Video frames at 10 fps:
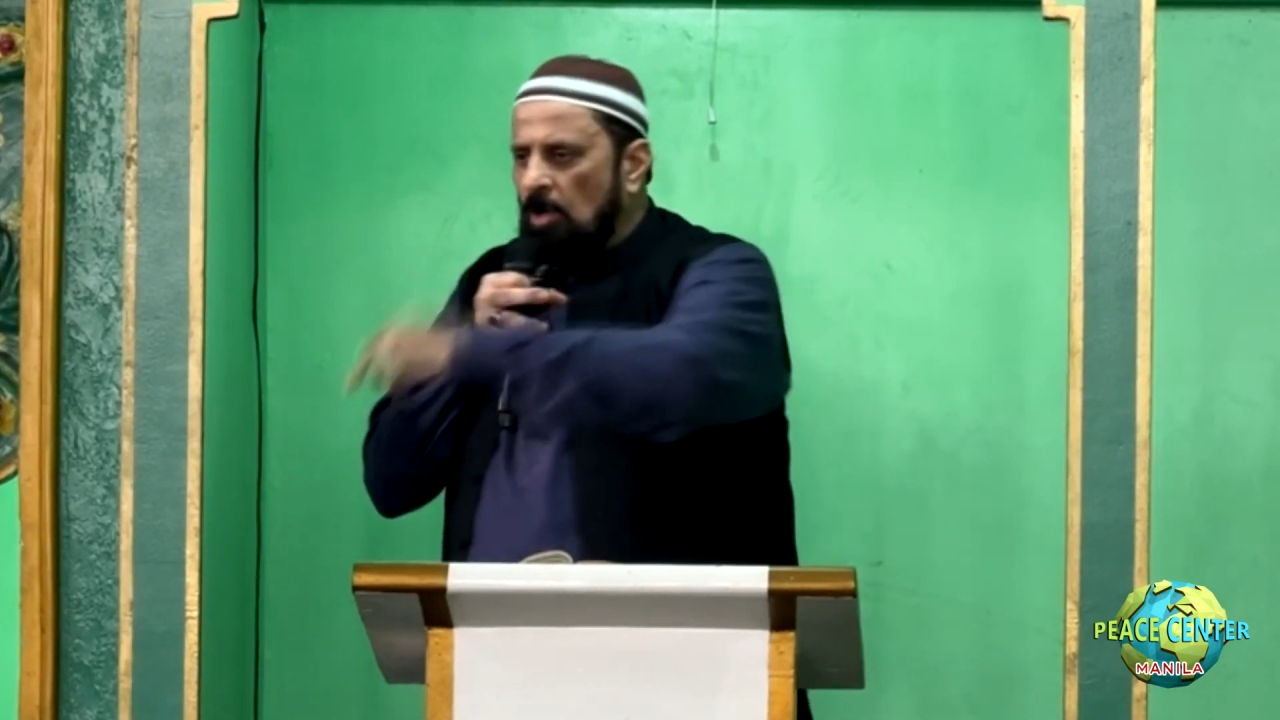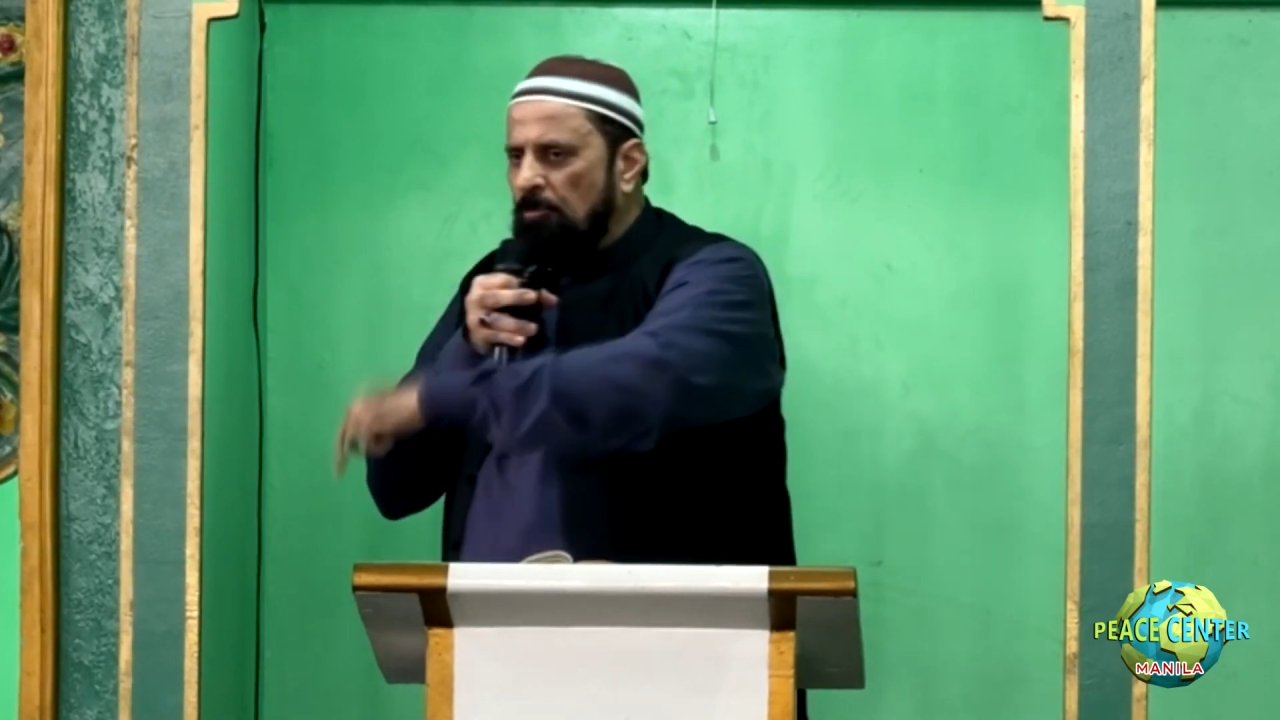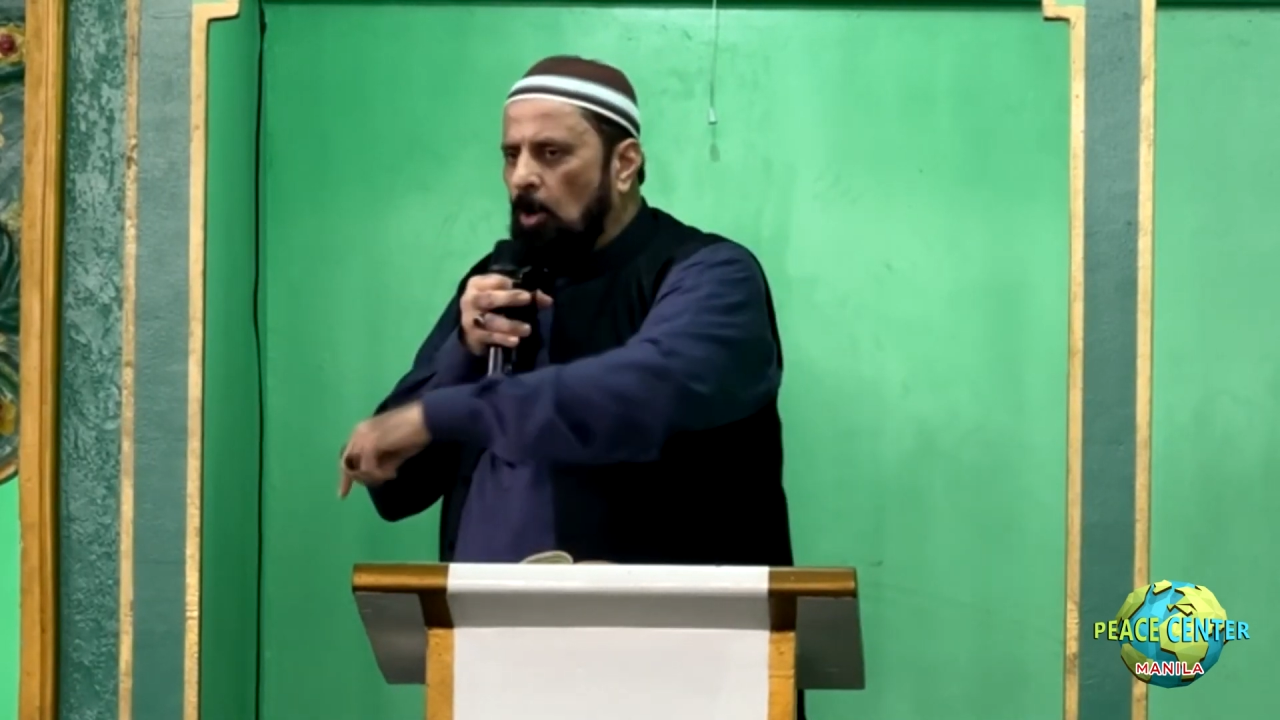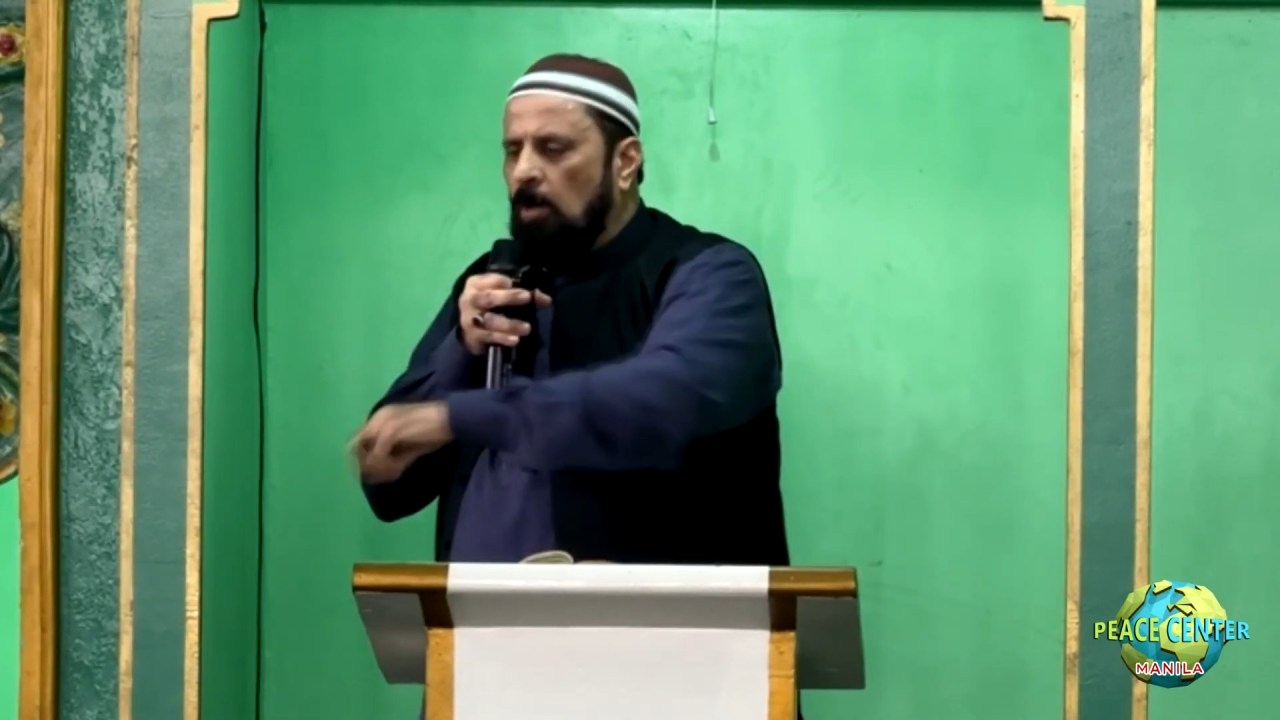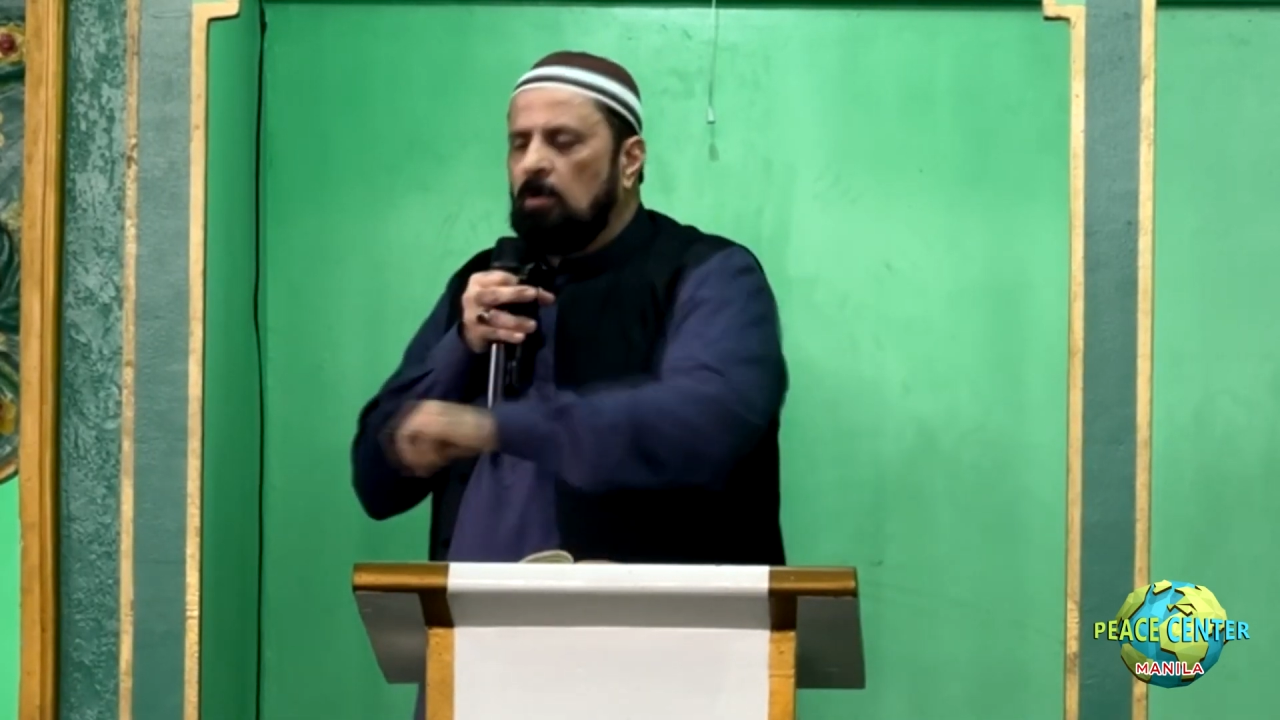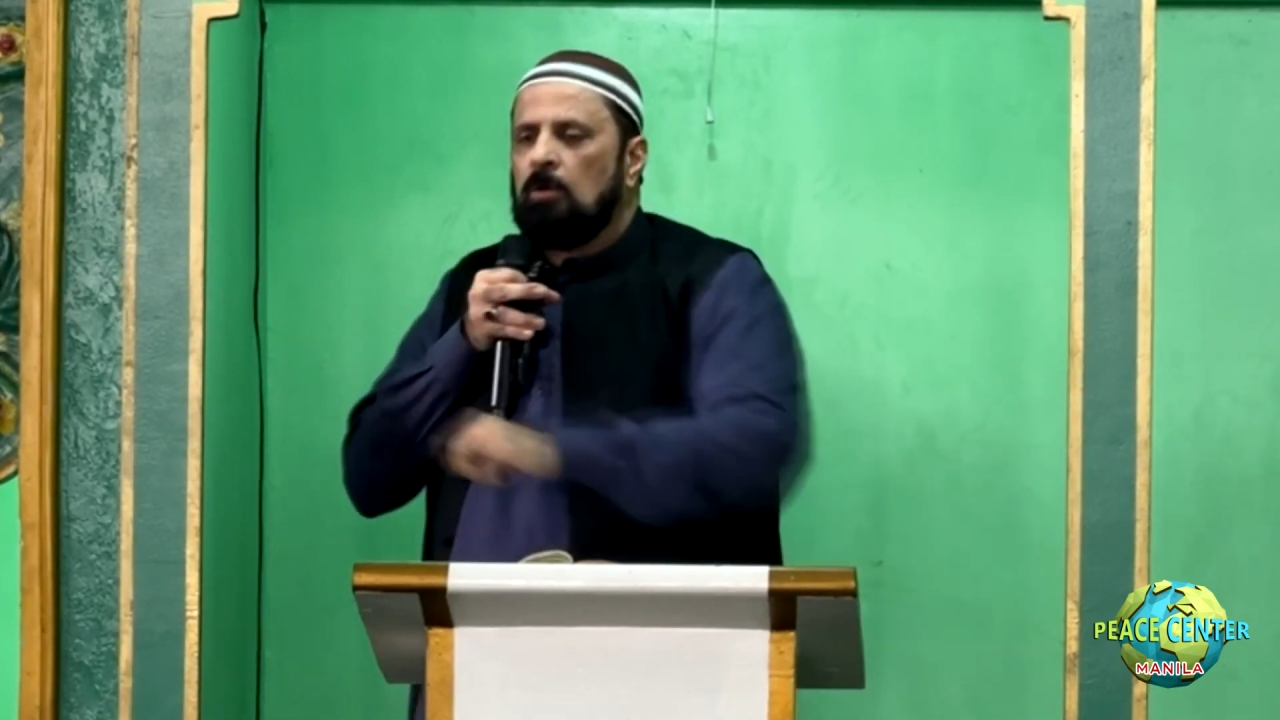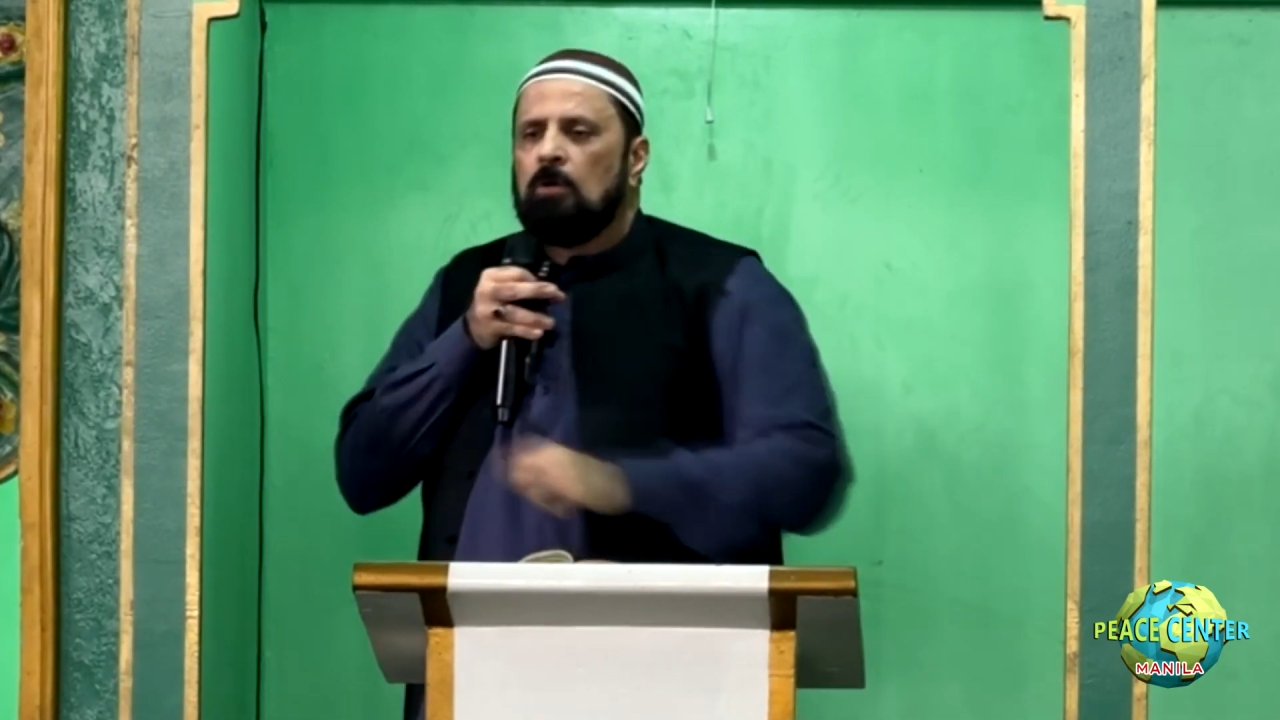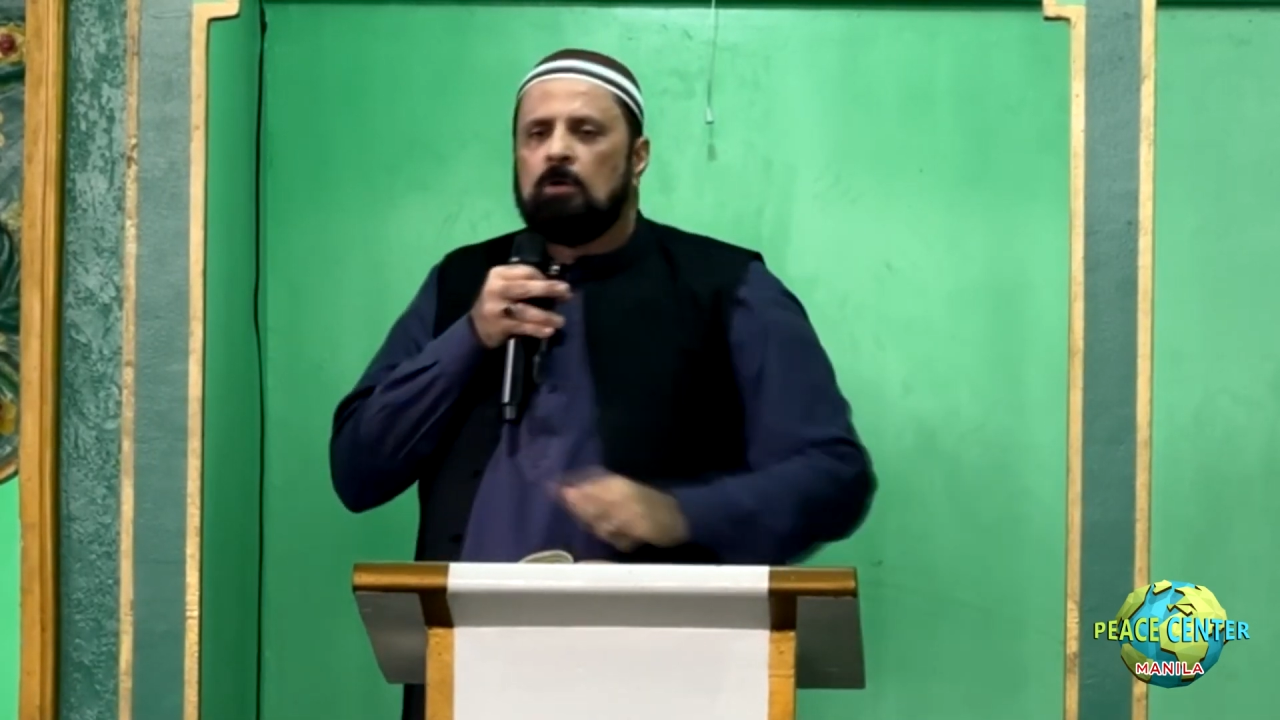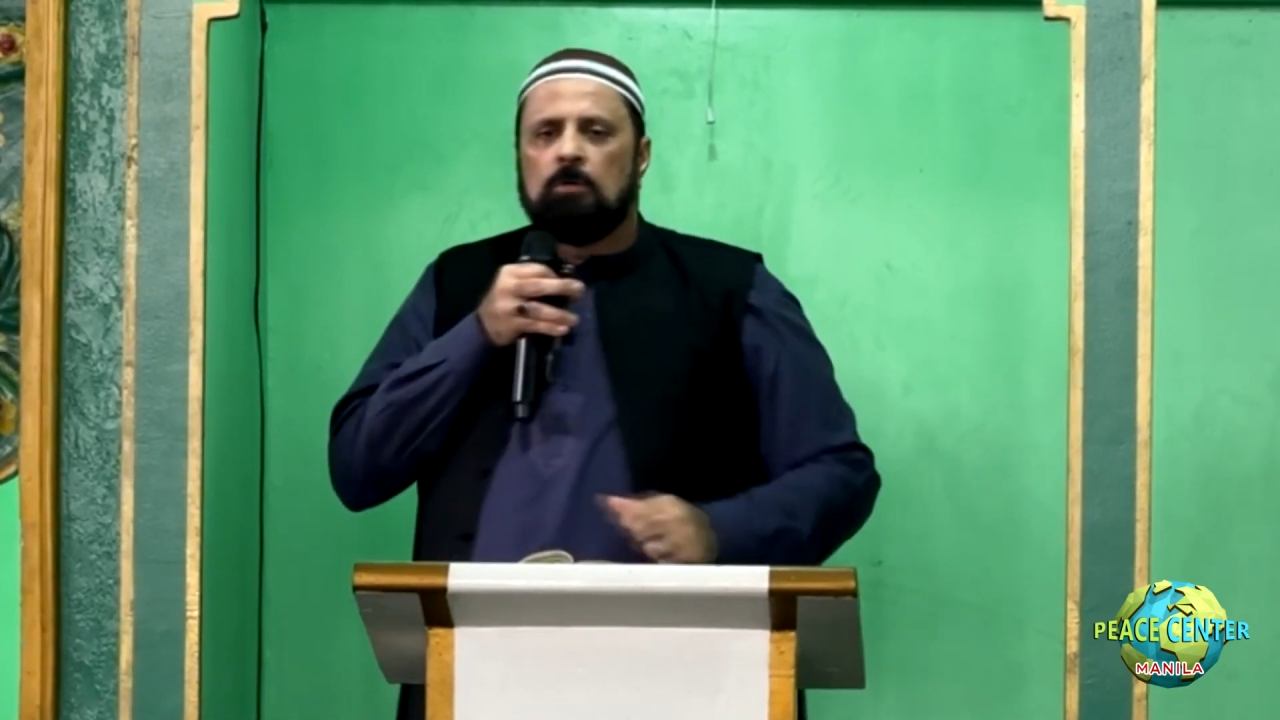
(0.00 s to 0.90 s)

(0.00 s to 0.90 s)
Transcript: the floor.